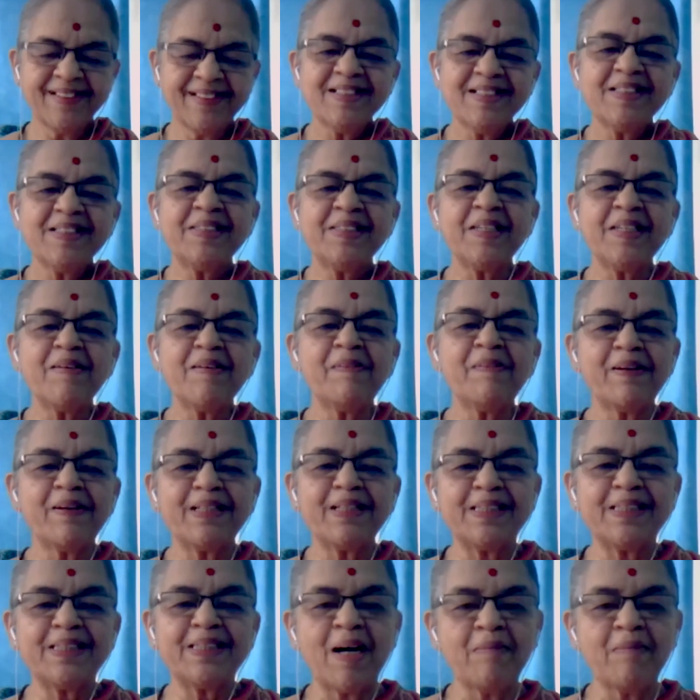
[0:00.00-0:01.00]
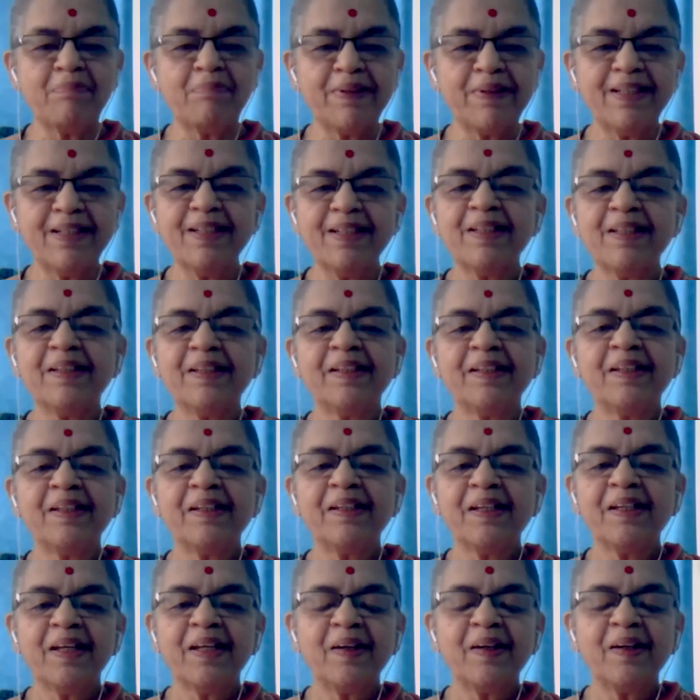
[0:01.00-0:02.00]
Say, for example,
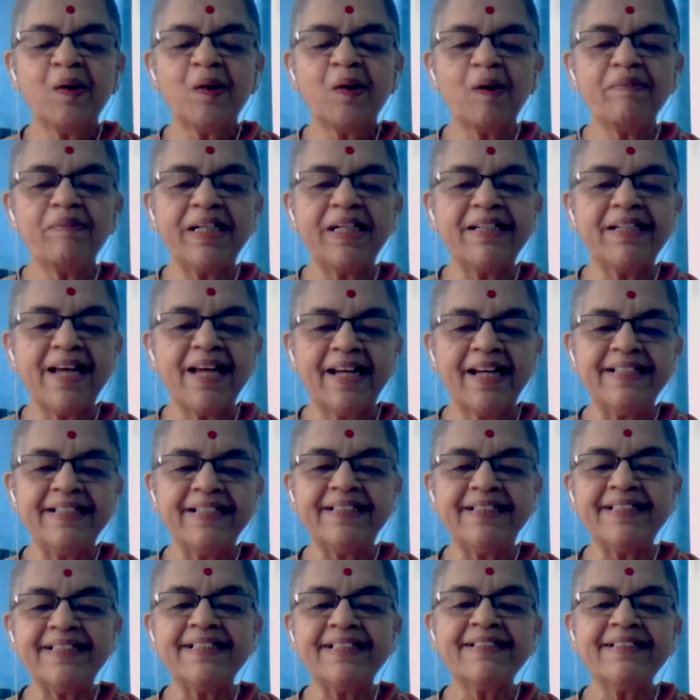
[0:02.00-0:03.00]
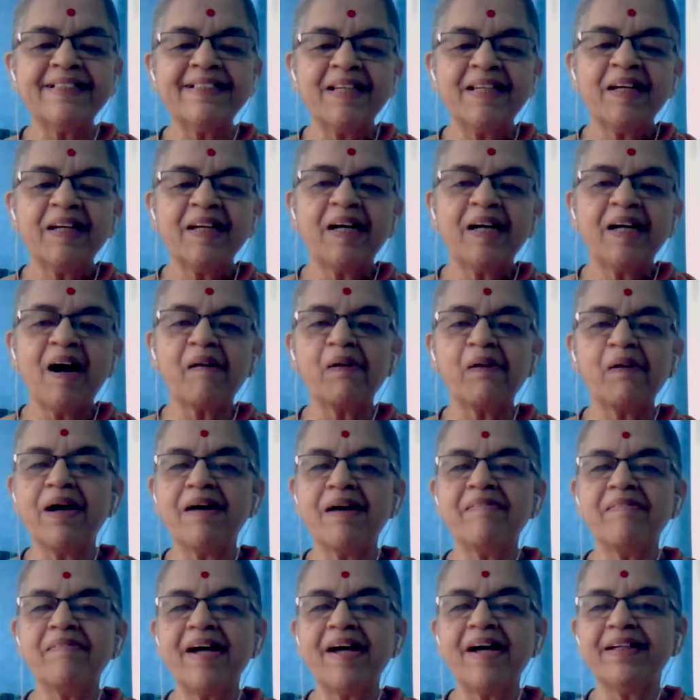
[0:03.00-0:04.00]
COVID 19,
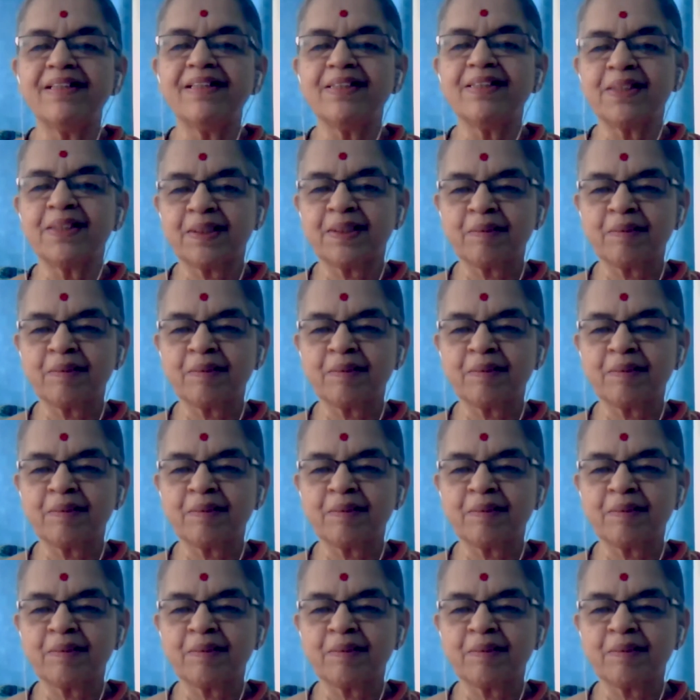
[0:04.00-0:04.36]
coronavirus.